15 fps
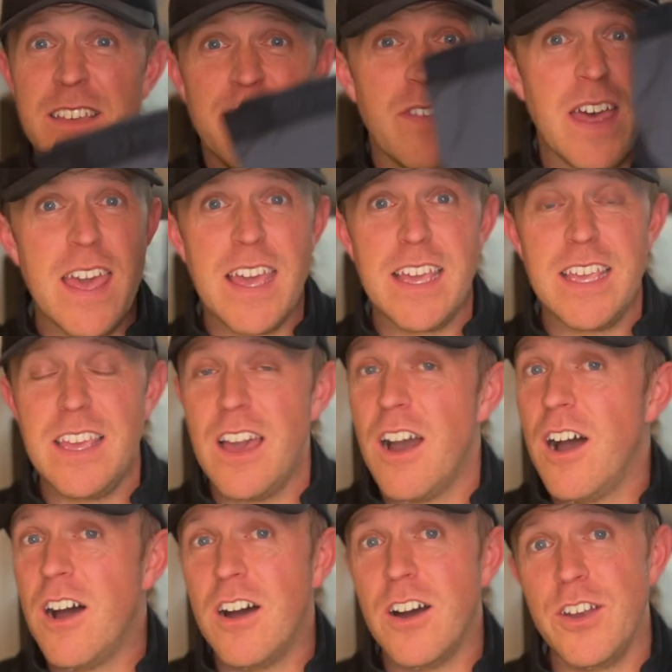They
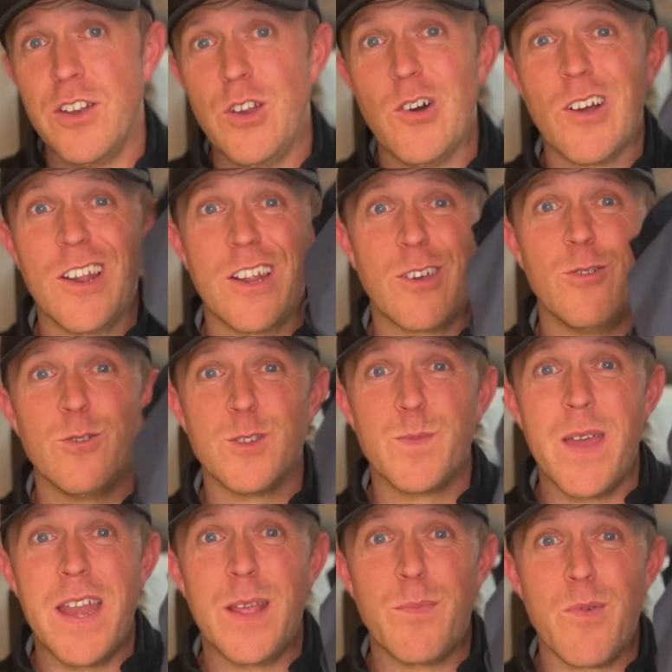are not going to cause me
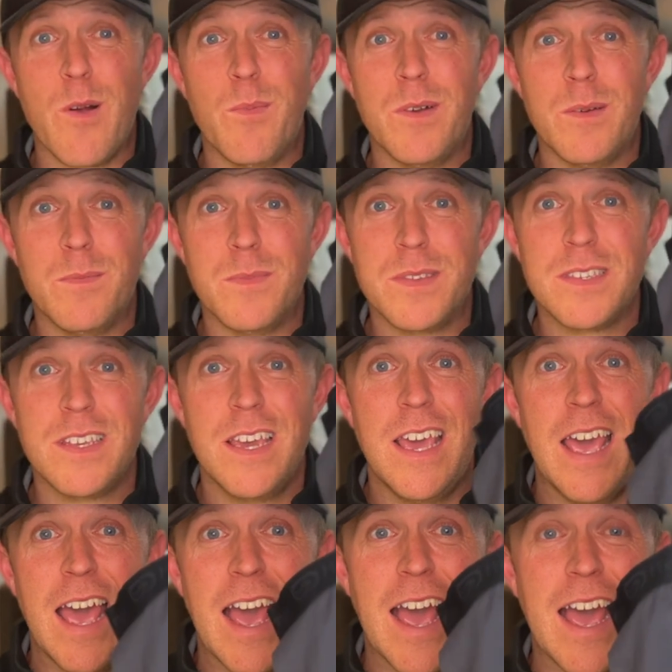any problems.
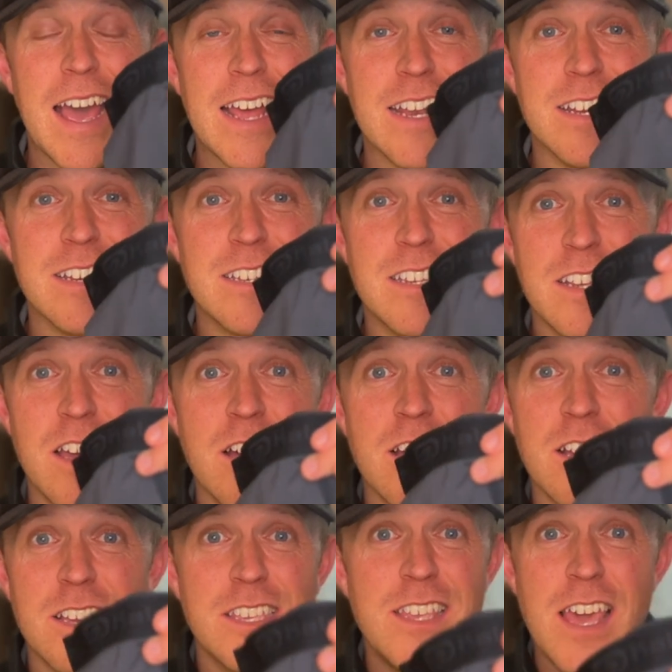And
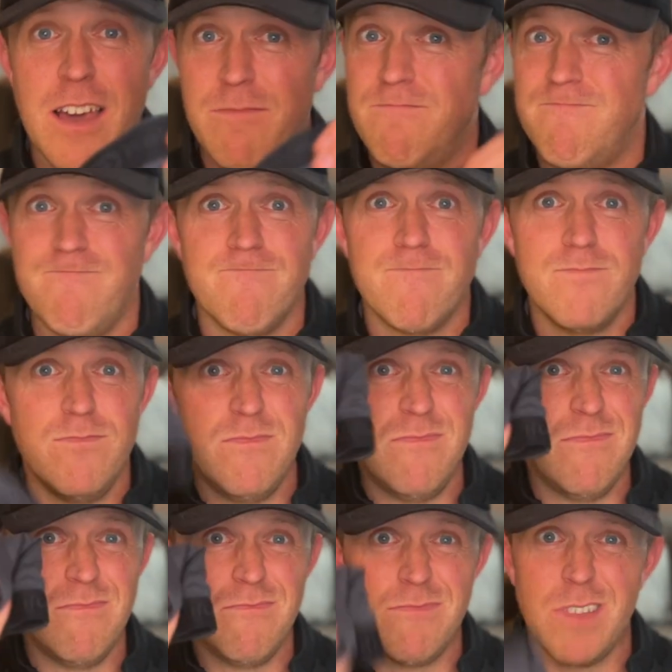don't
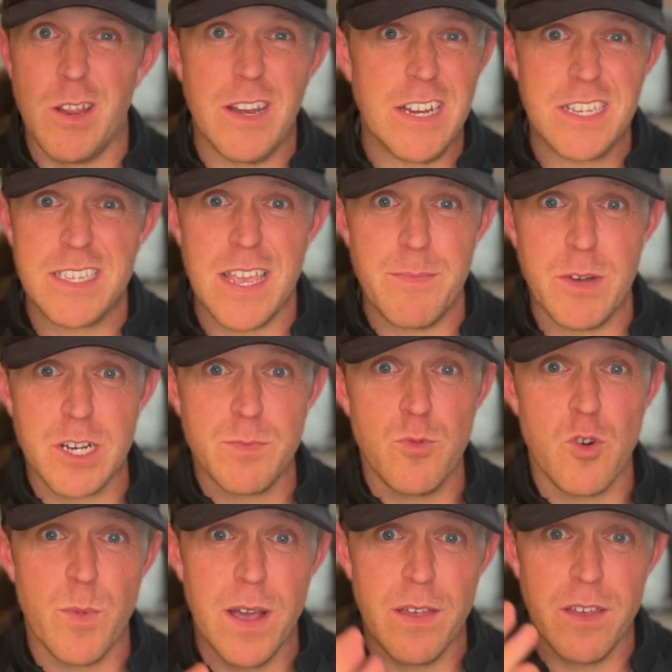need to say much
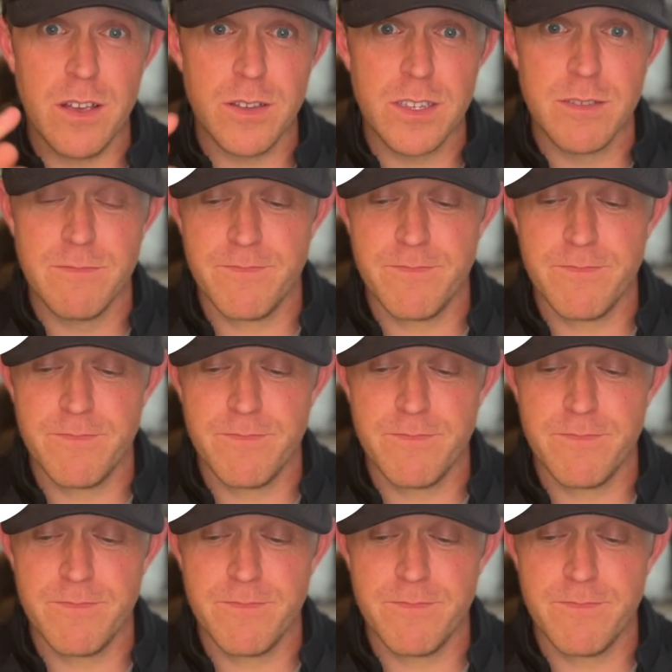more about those.